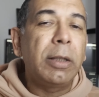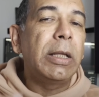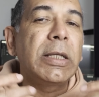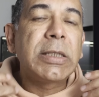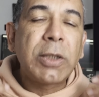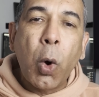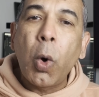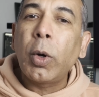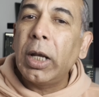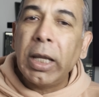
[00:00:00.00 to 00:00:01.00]
That's
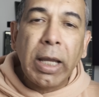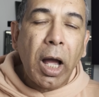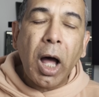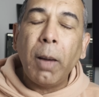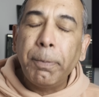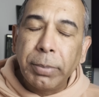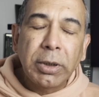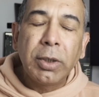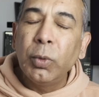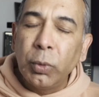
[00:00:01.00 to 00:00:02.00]
totally up
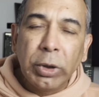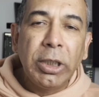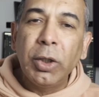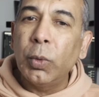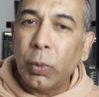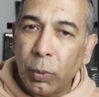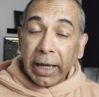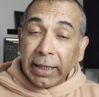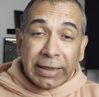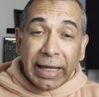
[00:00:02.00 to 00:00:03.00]
to you.
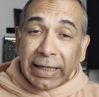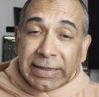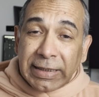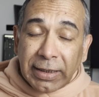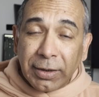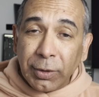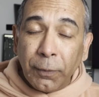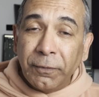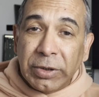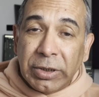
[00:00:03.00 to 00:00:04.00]
And that's it. You've